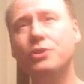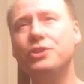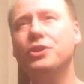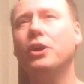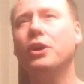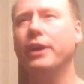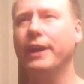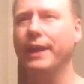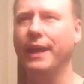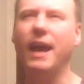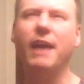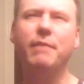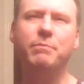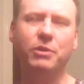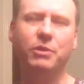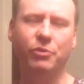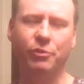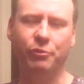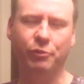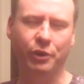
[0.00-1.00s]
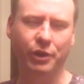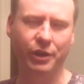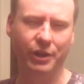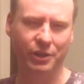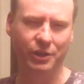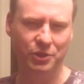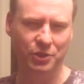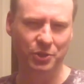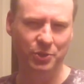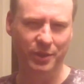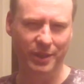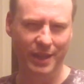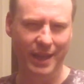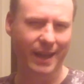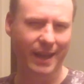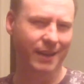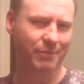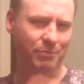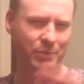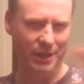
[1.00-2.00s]
sorry, I've been referring to it
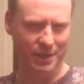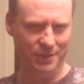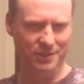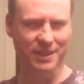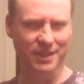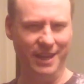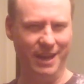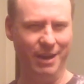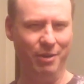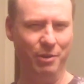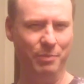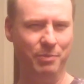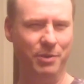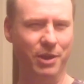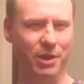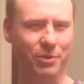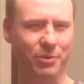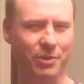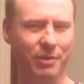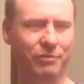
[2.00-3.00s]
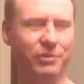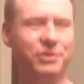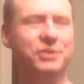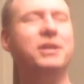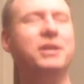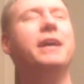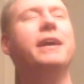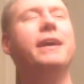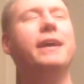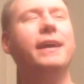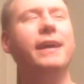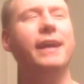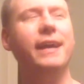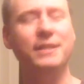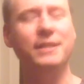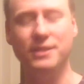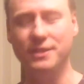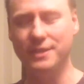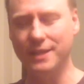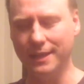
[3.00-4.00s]
that because of the Harry Potter reference.
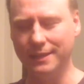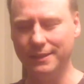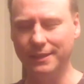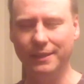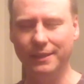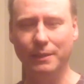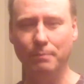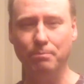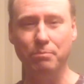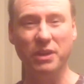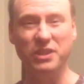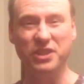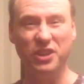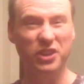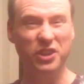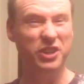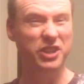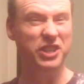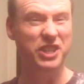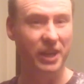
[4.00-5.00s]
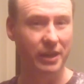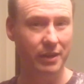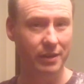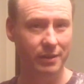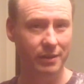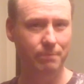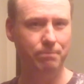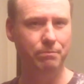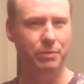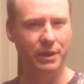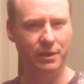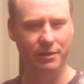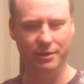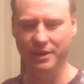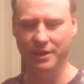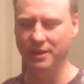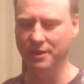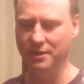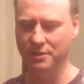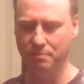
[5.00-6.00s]
It's technically buttered beer.
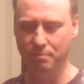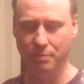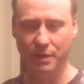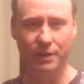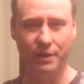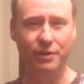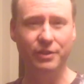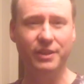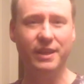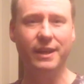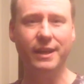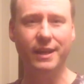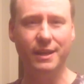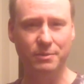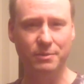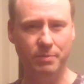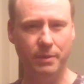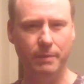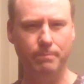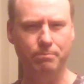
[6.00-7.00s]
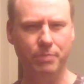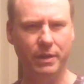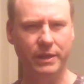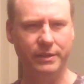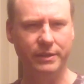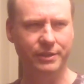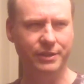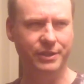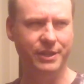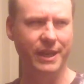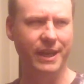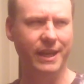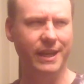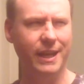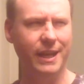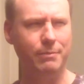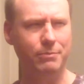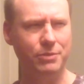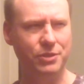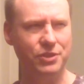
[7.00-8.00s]
It is beer that has been buttered, and
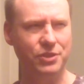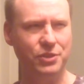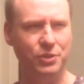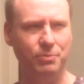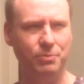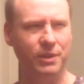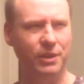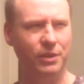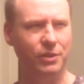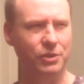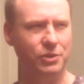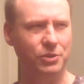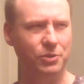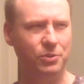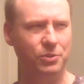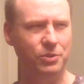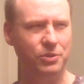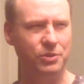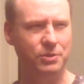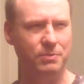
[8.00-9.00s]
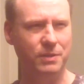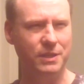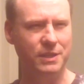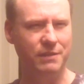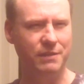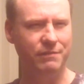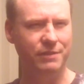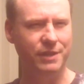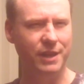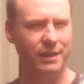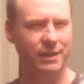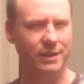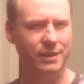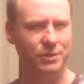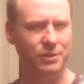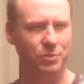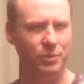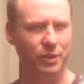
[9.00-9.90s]
I'm assuming the Tudors must have done this